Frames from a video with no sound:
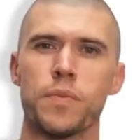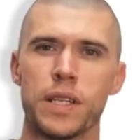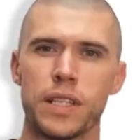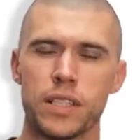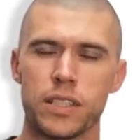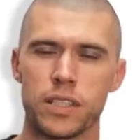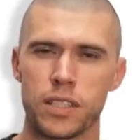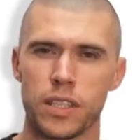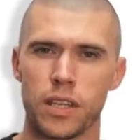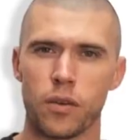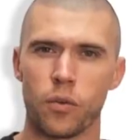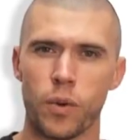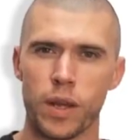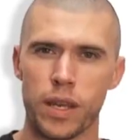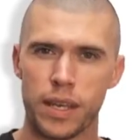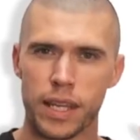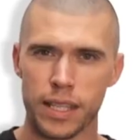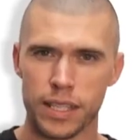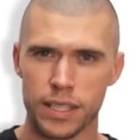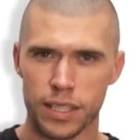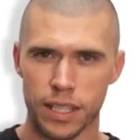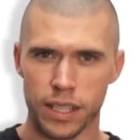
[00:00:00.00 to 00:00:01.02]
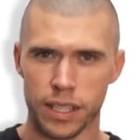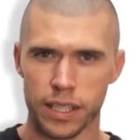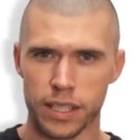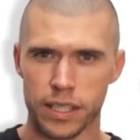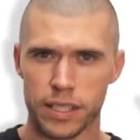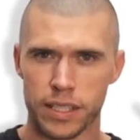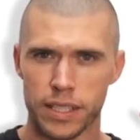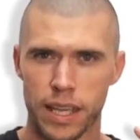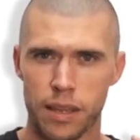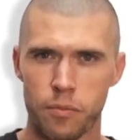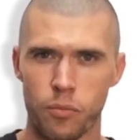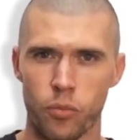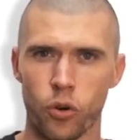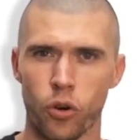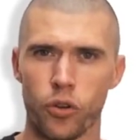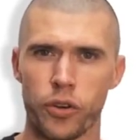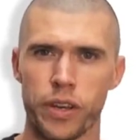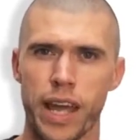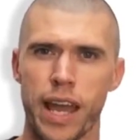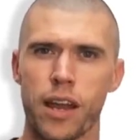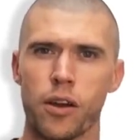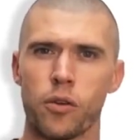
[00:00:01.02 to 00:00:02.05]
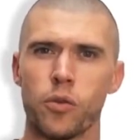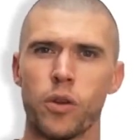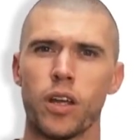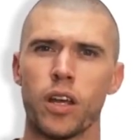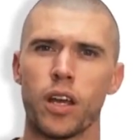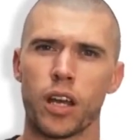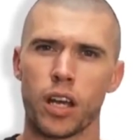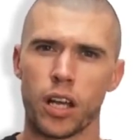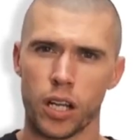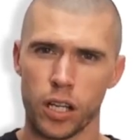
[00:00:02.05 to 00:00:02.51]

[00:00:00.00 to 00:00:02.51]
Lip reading: which means that when insulin is then brought down,